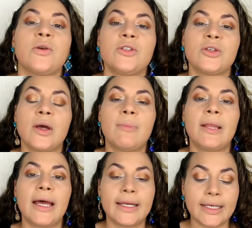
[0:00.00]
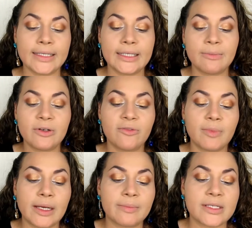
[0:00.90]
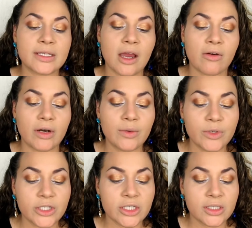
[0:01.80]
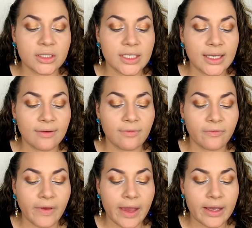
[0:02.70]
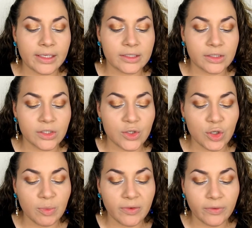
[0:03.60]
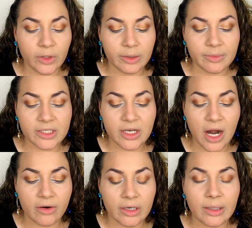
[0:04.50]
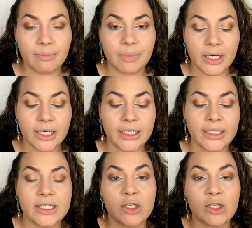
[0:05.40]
going to apply a little bit of my mascara, which is the Thick and Fast Super Volume Mascara by